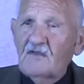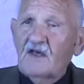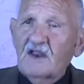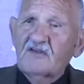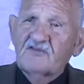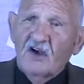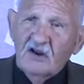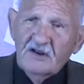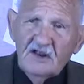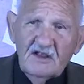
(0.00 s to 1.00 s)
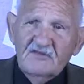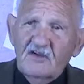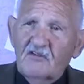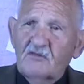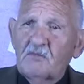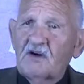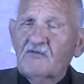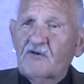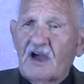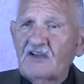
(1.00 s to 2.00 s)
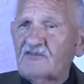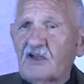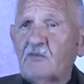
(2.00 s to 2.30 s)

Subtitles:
that exalted itself above Christ.